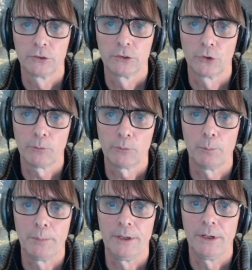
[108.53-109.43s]
So that
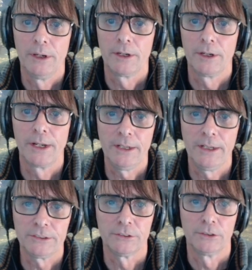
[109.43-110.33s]
would be the
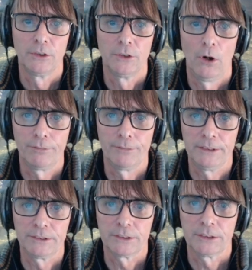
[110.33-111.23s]
negation of
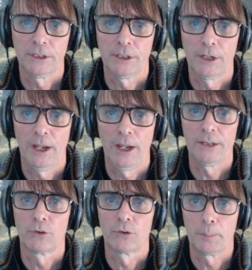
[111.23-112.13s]
this
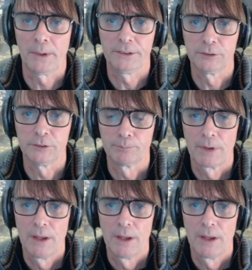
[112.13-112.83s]
AND operation.